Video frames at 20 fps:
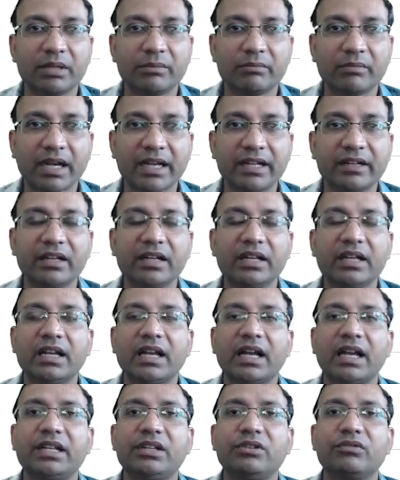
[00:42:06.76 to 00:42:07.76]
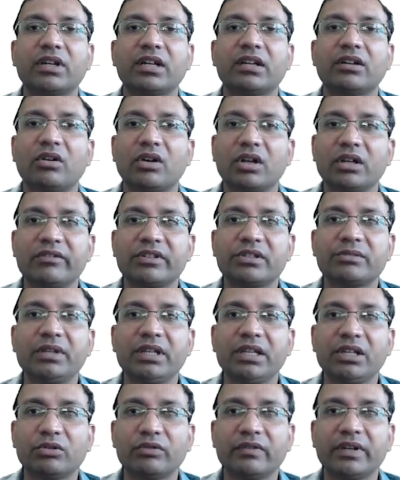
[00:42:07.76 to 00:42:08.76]
keep them in mind, and you can
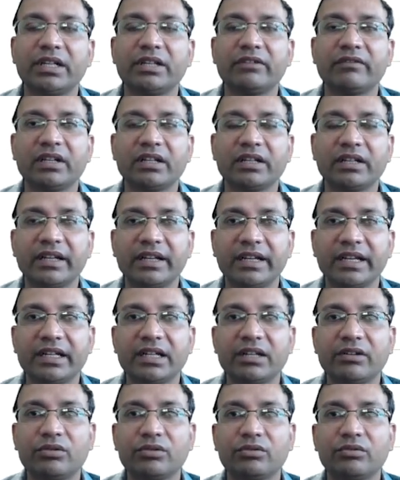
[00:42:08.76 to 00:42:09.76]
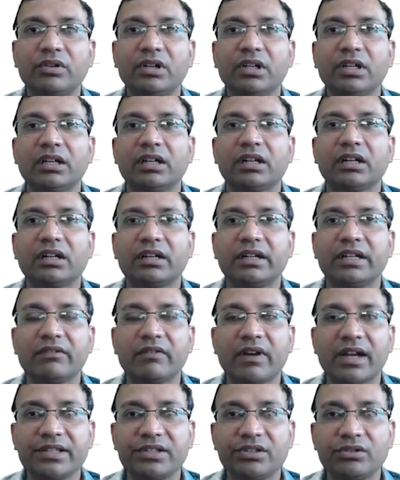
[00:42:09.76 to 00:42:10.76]
always be innovative and creative to
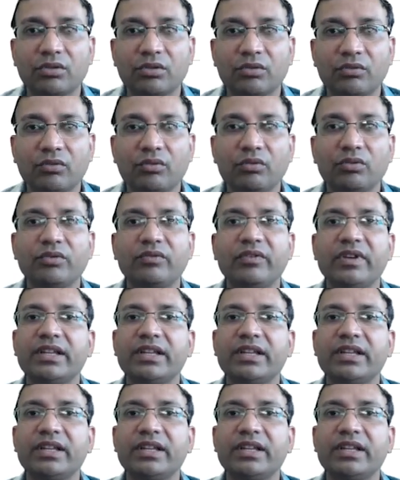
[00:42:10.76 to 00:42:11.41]
devise your